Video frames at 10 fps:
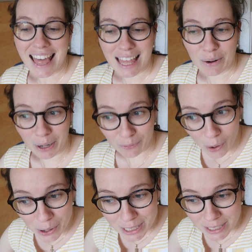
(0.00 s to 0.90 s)
And then what I've
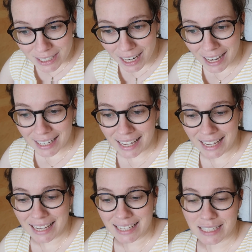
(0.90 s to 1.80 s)
also done
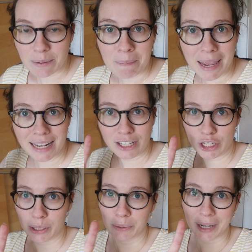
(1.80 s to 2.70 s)
is made
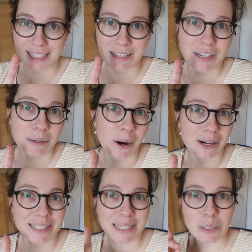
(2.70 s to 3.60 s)
two activity
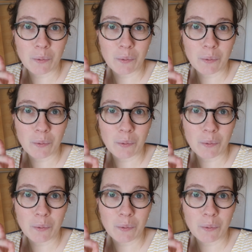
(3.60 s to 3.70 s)
boxes,